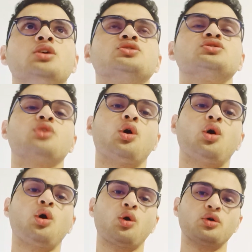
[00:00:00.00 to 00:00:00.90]

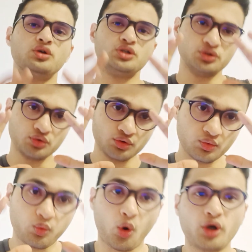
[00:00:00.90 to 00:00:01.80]
So you
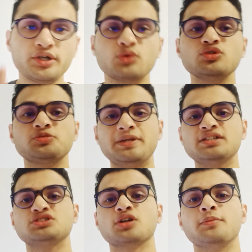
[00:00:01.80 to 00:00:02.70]
want to
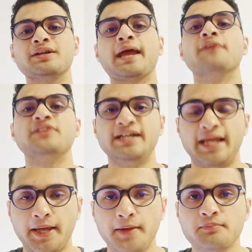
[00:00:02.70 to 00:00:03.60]
speak German every
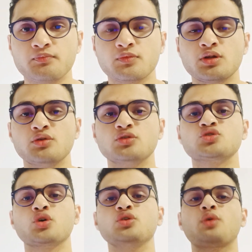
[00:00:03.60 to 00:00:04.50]
day
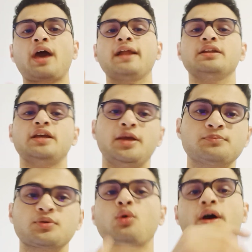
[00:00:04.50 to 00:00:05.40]
so you can
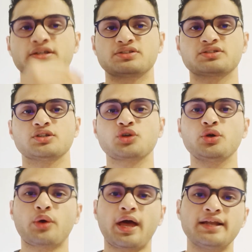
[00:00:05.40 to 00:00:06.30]
improvise, so
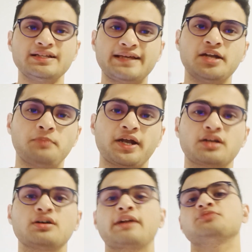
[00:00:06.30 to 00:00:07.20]
you can get
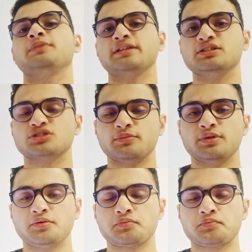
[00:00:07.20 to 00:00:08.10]
better at speaking
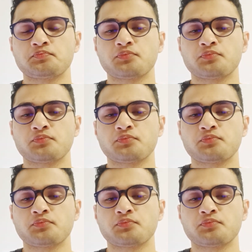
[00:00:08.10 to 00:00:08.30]
German.